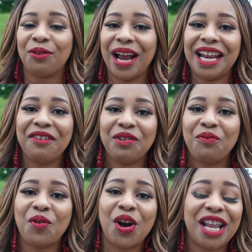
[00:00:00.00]
right,
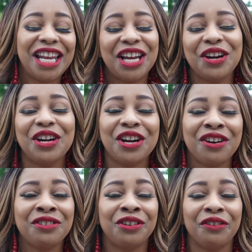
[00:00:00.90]
everyone, here
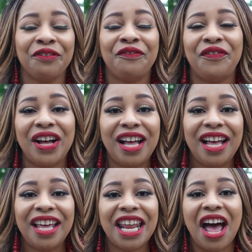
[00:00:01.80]
are your fun